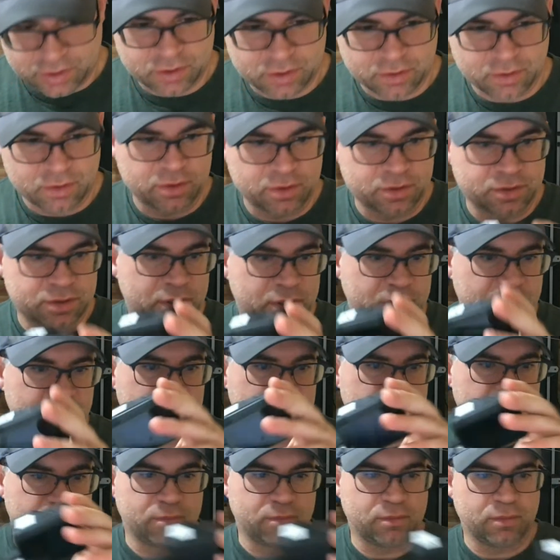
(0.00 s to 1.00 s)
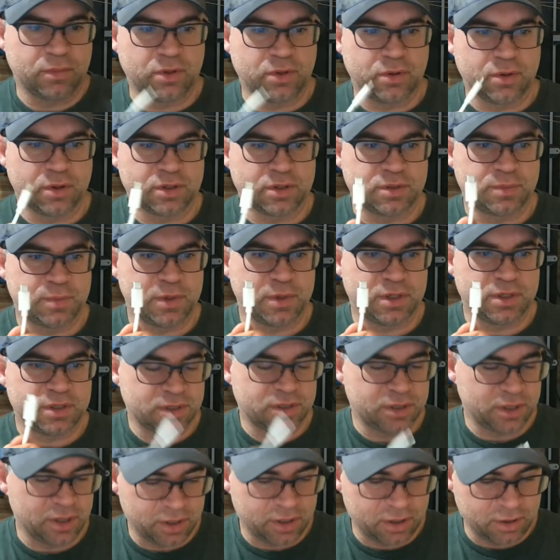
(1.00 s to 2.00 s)
So there's a
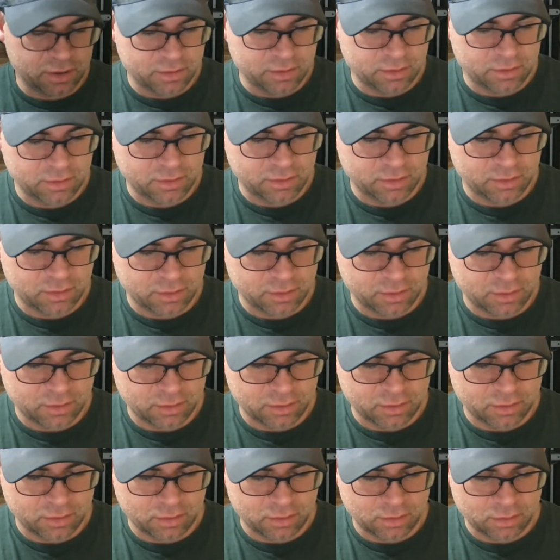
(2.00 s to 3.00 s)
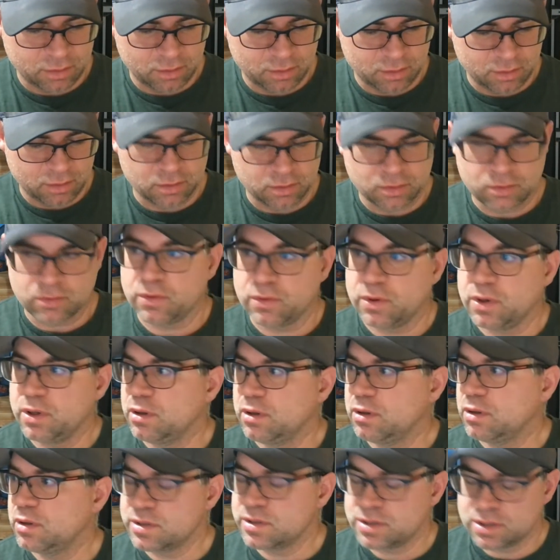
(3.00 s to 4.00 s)
USB-C 3,
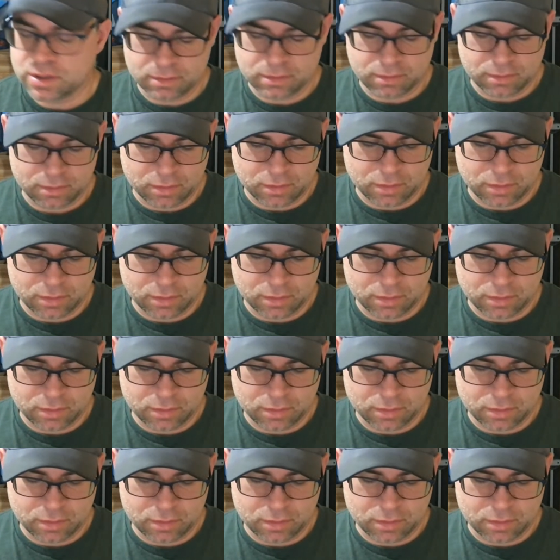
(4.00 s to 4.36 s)
is it?